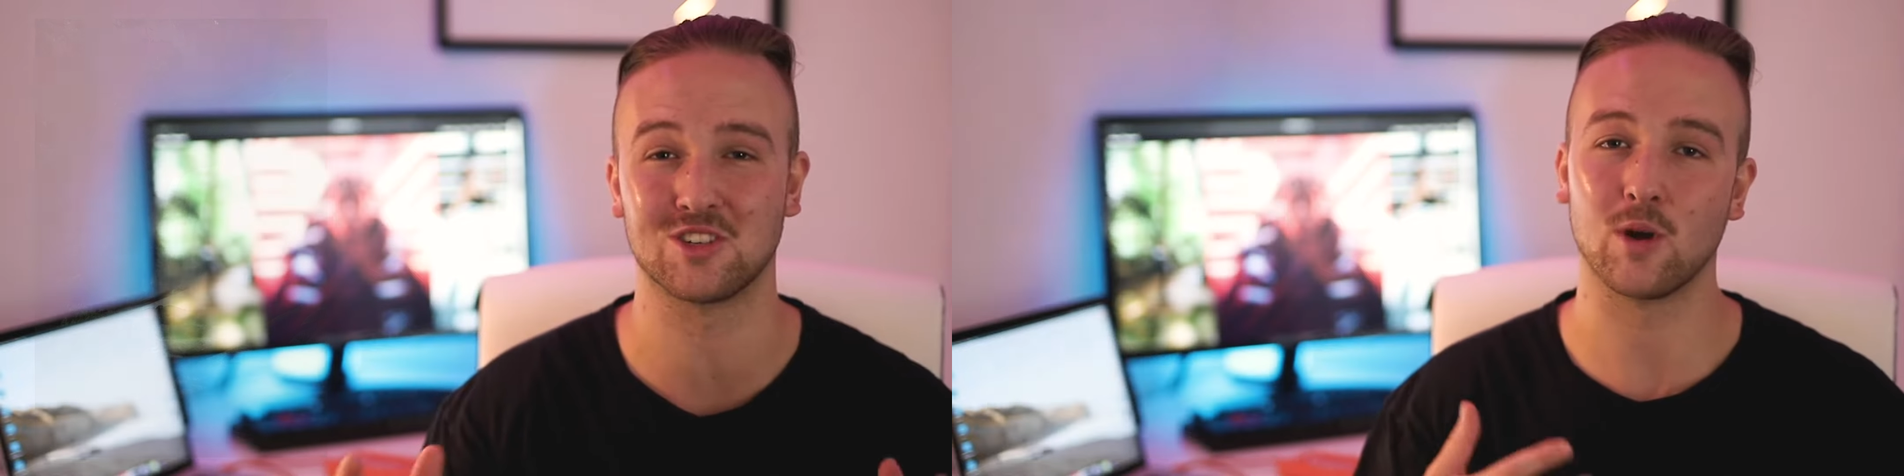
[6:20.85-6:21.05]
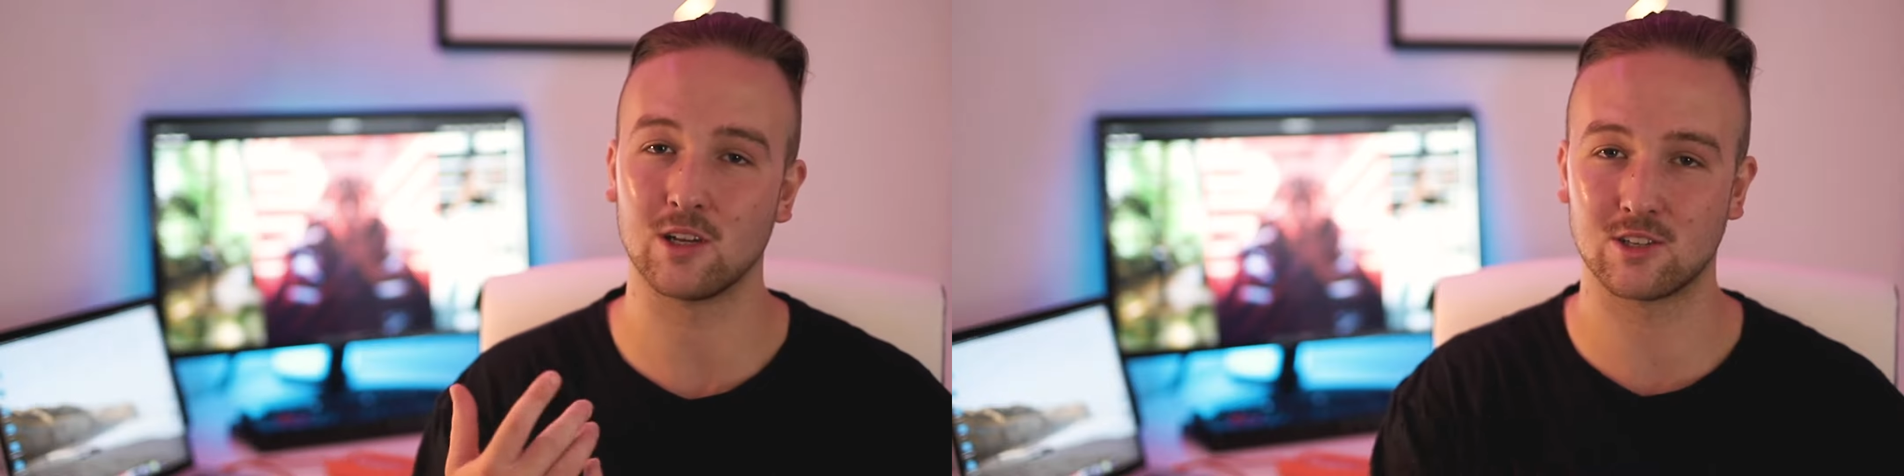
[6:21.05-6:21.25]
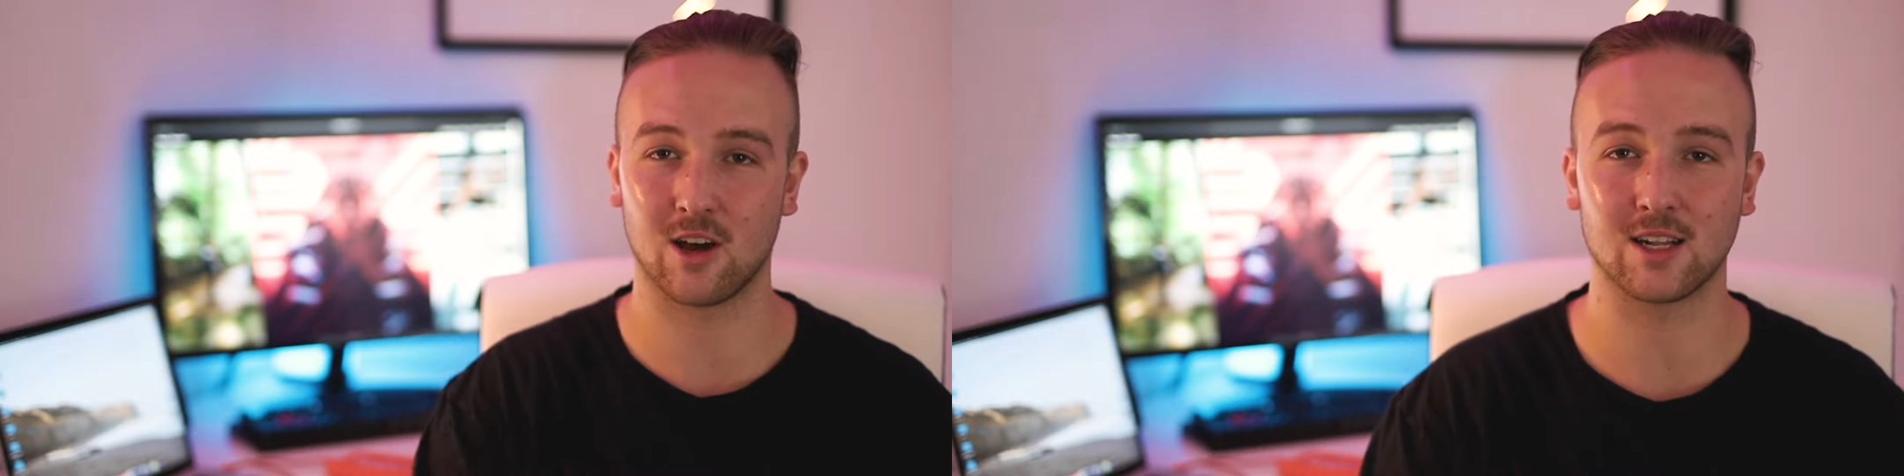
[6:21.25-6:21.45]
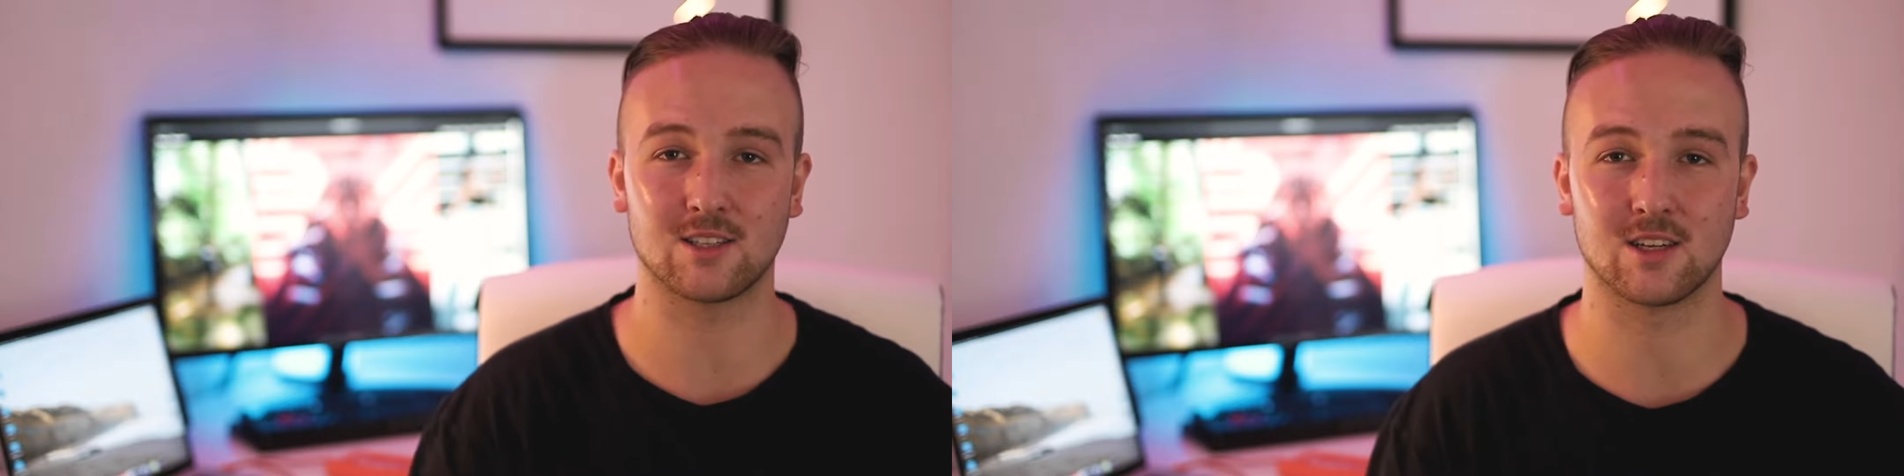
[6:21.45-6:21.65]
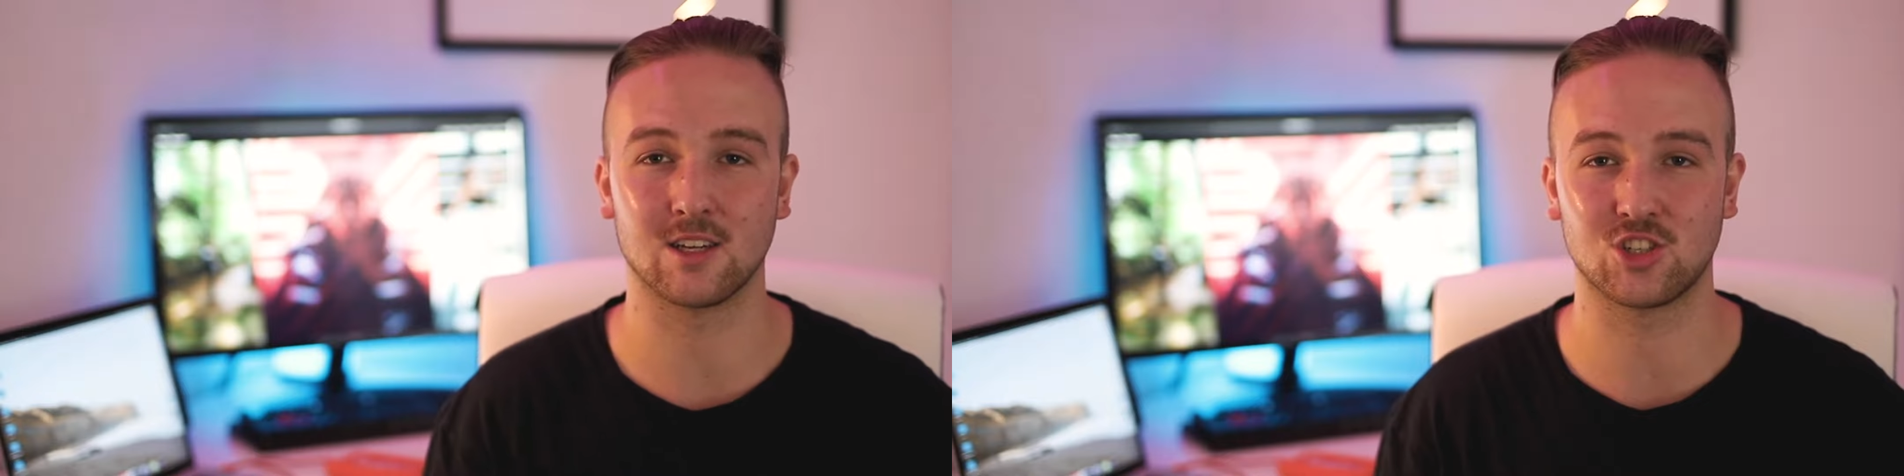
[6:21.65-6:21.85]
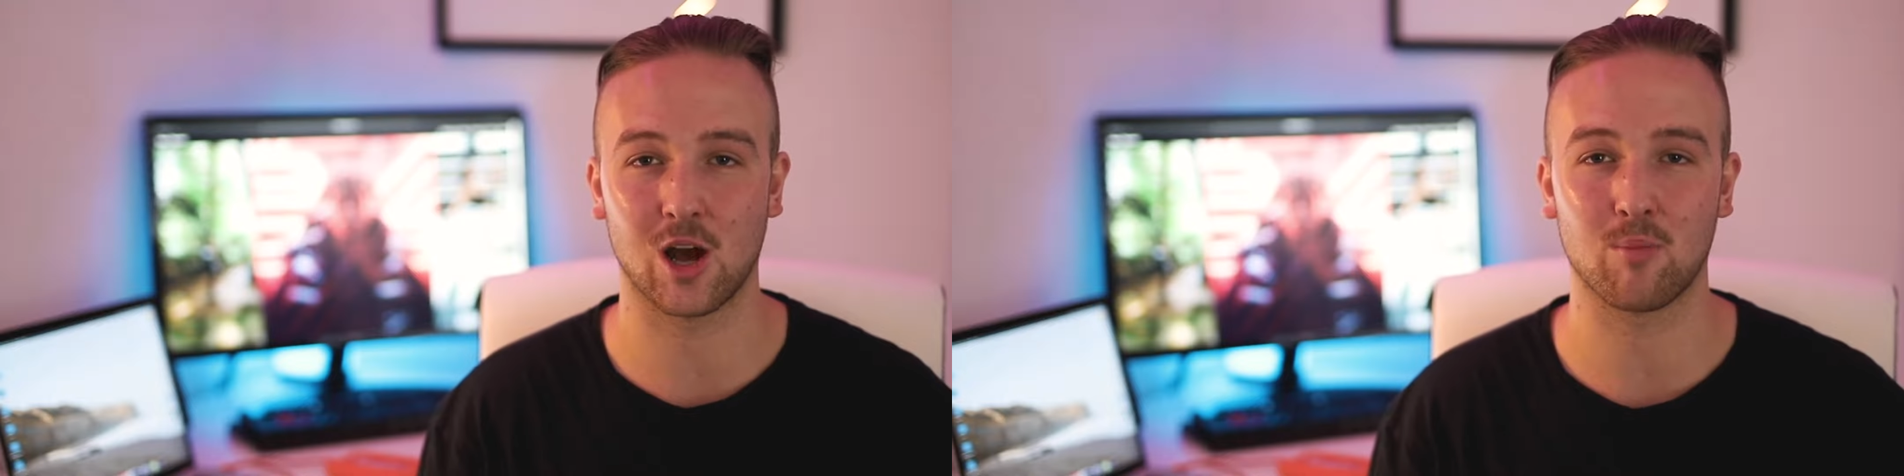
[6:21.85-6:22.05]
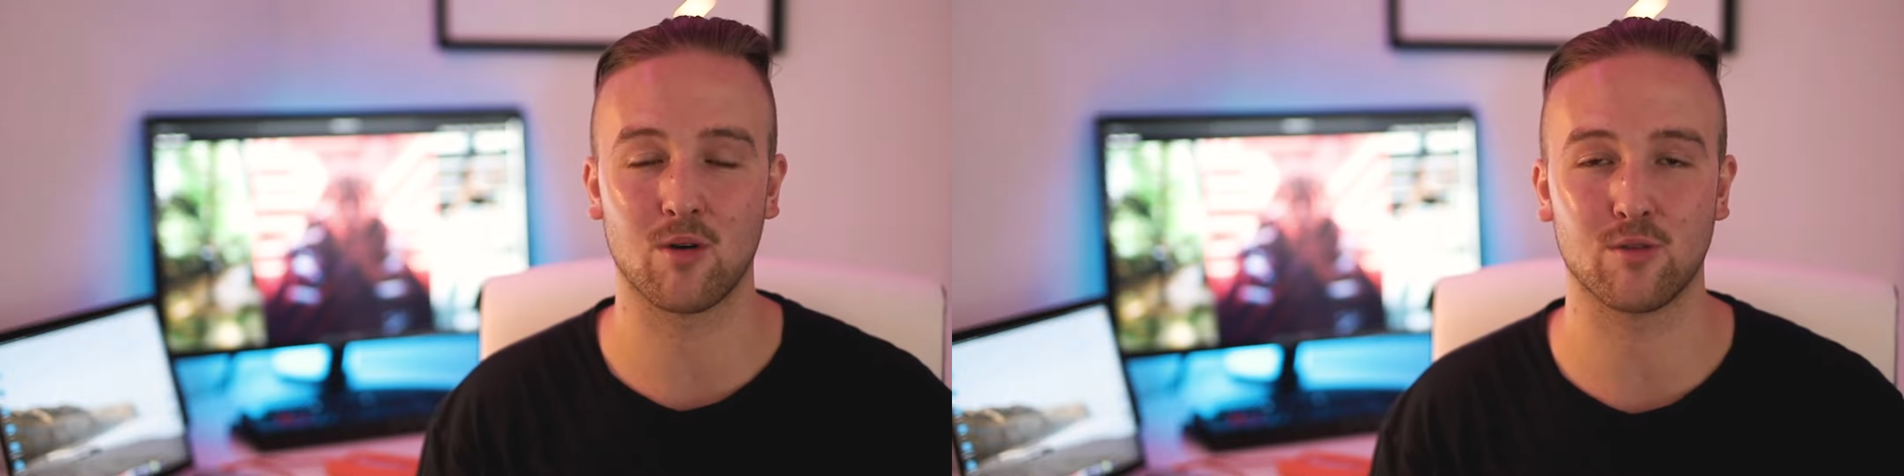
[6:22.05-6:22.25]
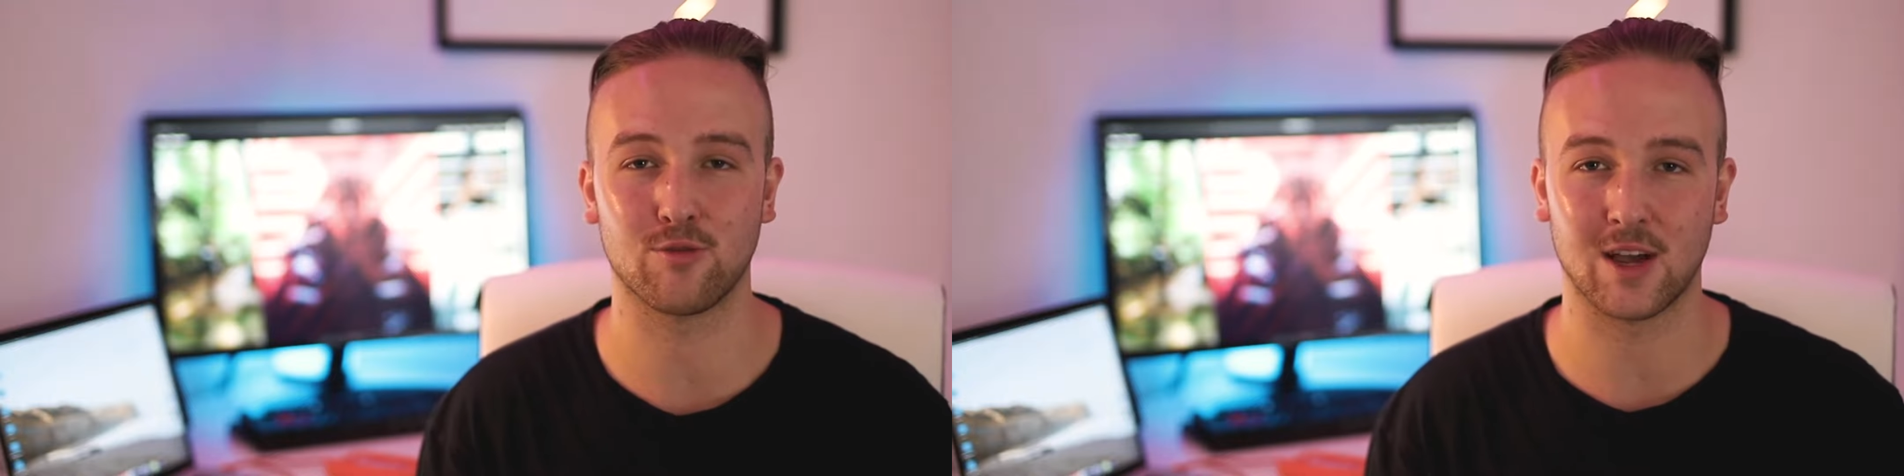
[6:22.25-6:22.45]
We decided to jump
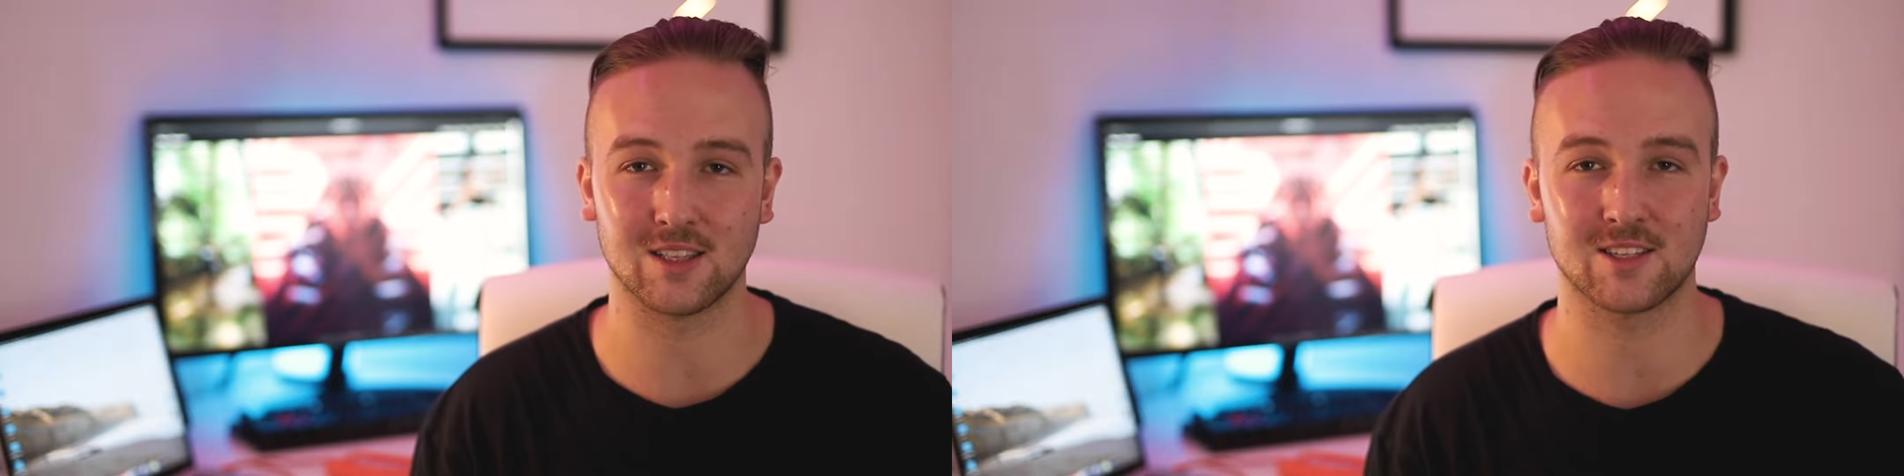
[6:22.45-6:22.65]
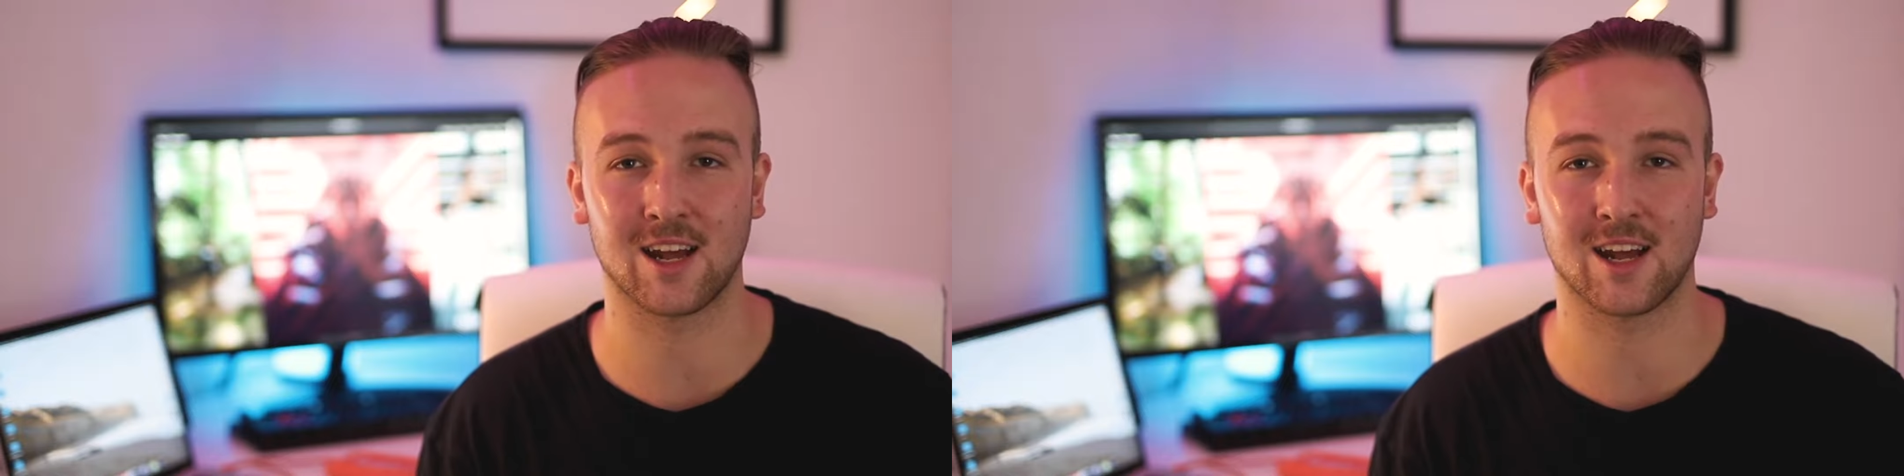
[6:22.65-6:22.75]
over the fence,